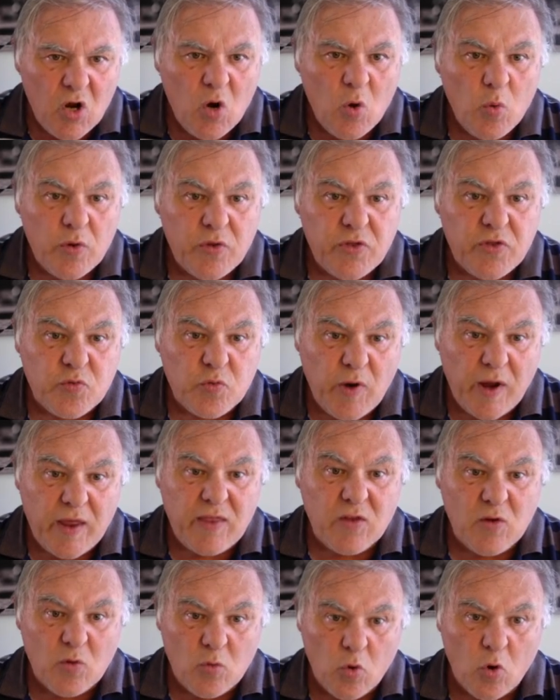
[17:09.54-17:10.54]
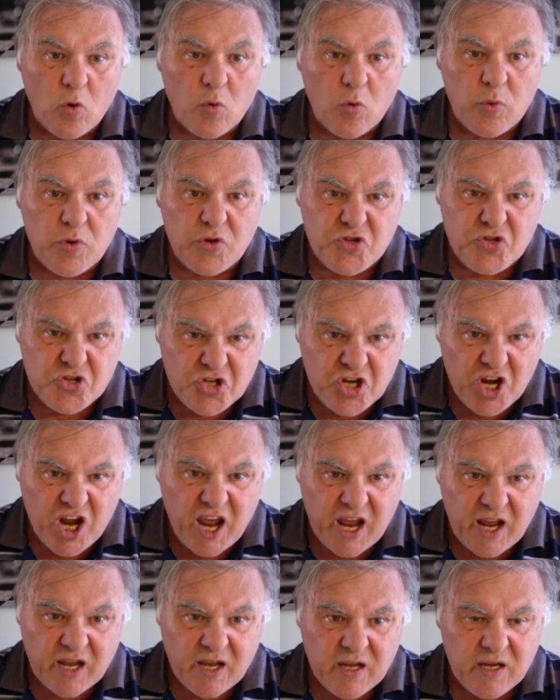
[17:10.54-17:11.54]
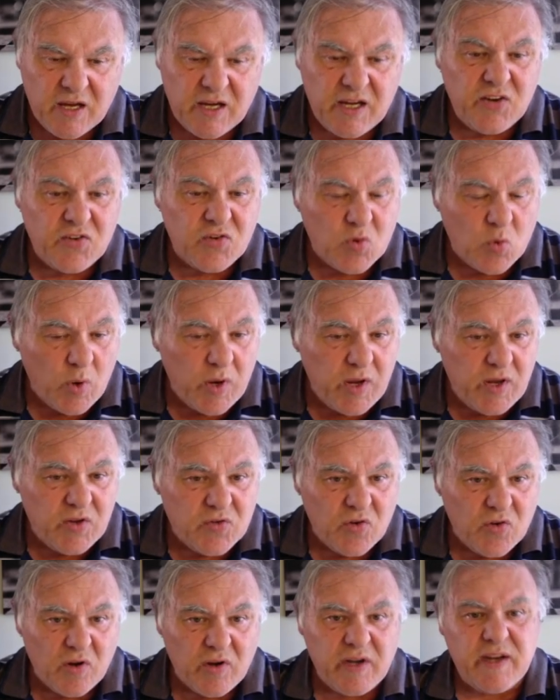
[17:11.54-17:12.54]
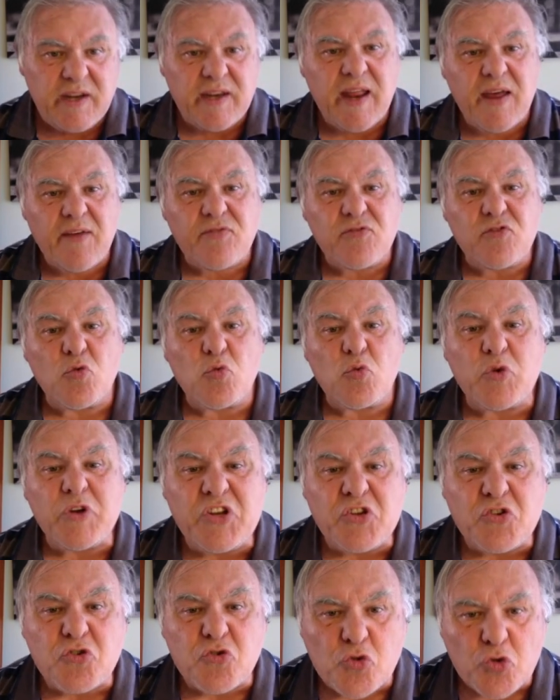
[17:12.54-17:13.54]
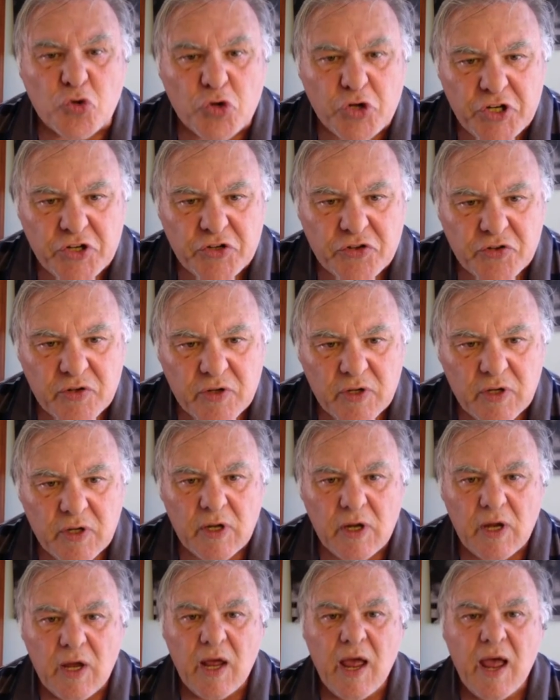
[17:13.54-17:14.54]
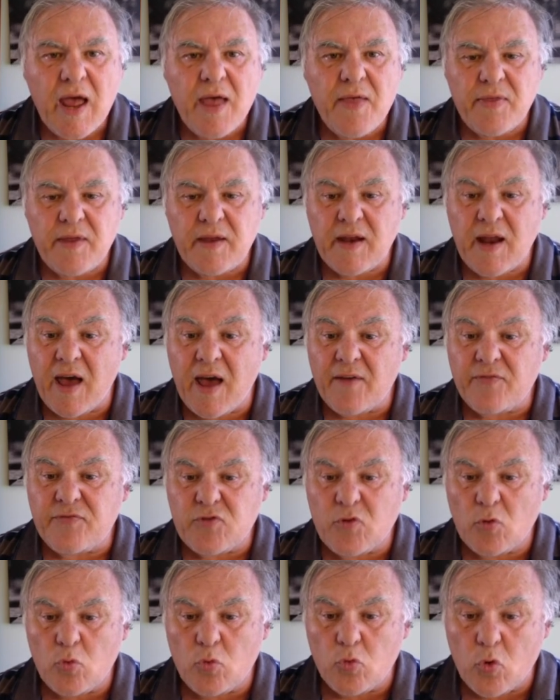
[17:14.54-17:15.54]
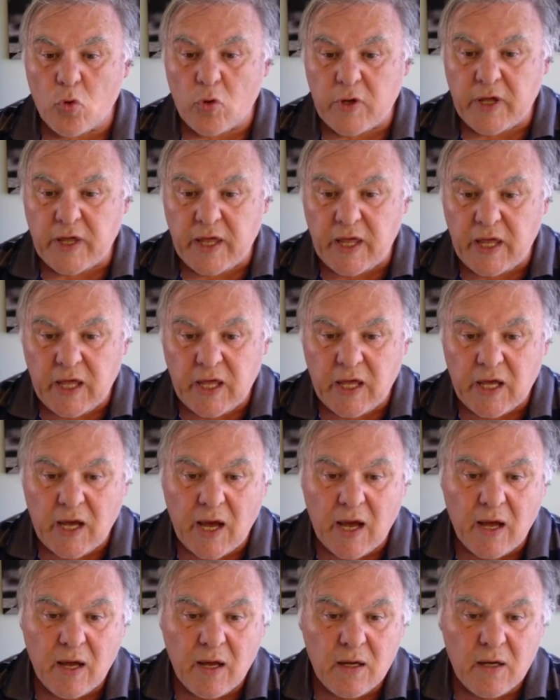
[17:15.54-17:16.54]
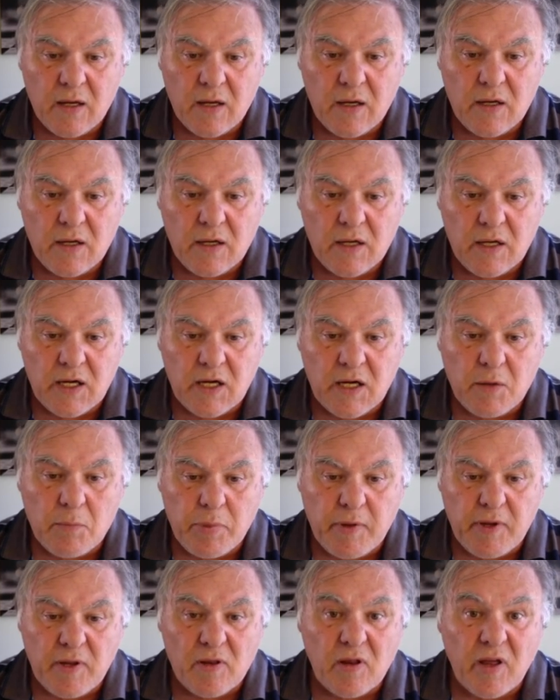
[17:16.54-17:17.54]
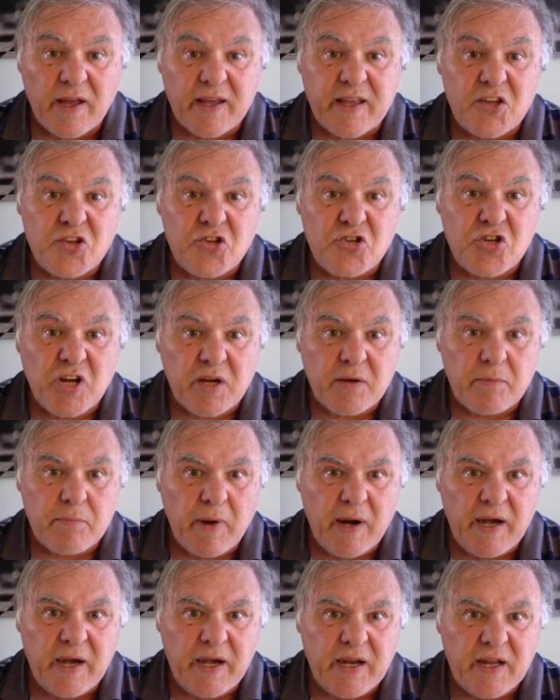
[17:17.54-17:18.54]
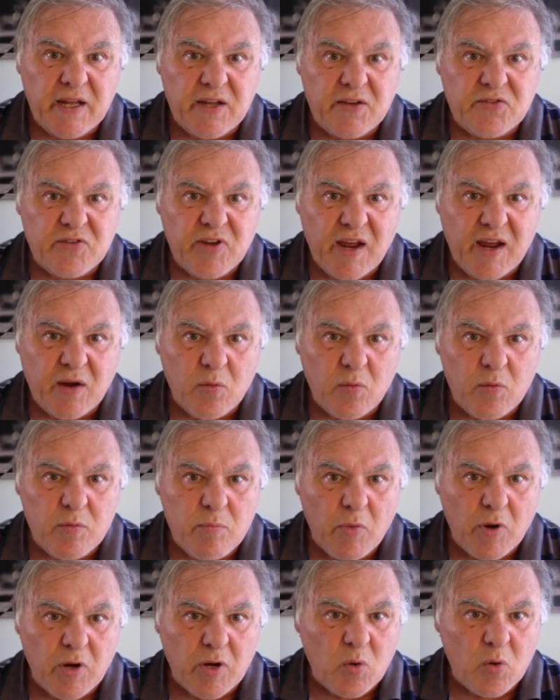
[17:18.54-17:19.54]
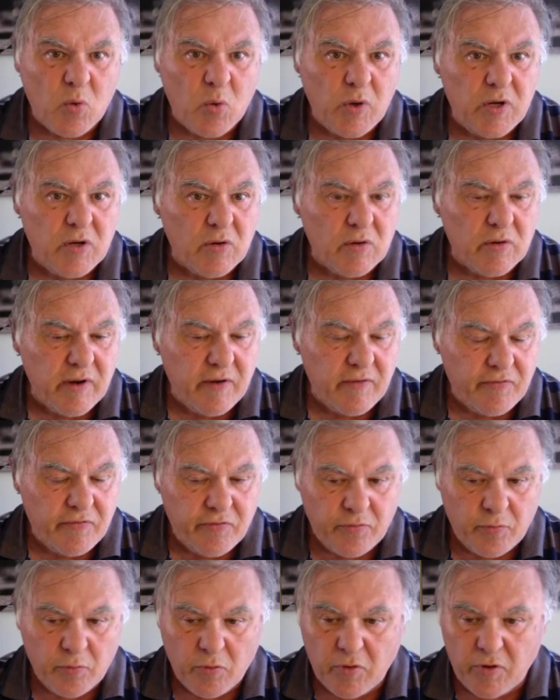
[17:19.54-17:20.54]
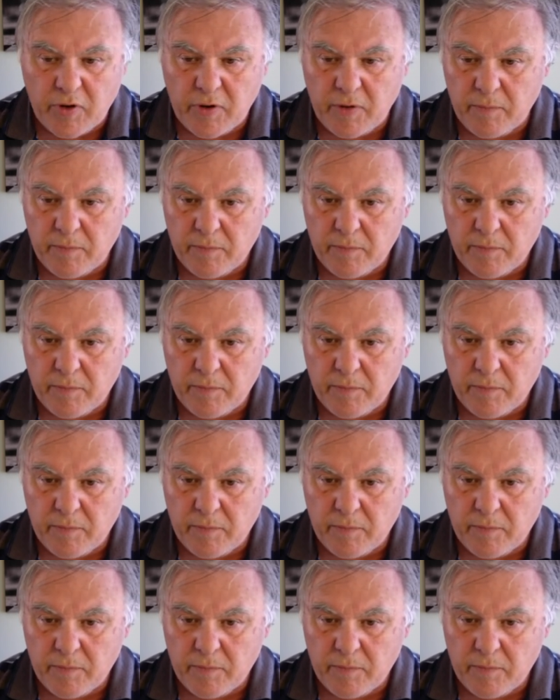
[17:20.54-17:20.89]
would threaten the rook with check, and his queen's on, he'd have to retreat. And then after rook here, it'd be like a checkmating attack with my queen on f3.